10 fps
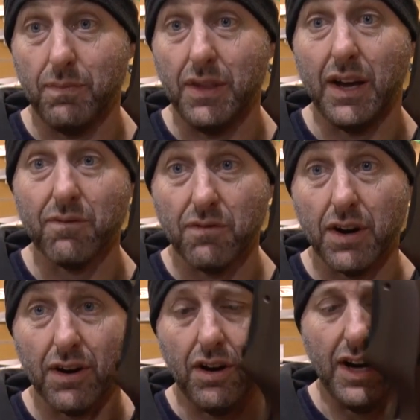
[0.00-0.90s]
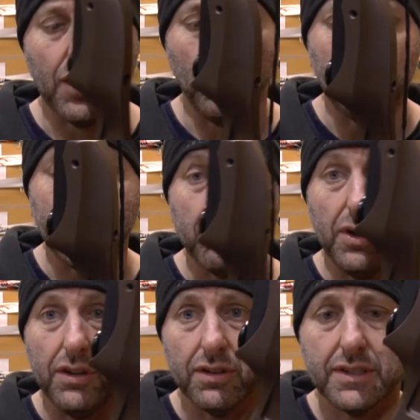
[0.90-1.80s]
like very high quality
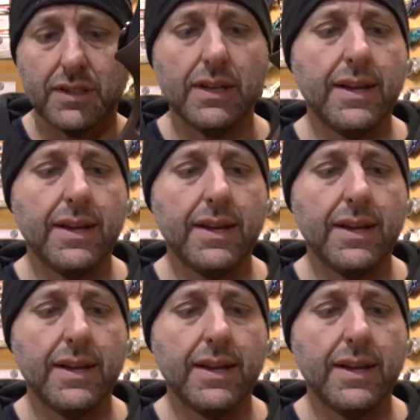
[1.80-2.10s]
box.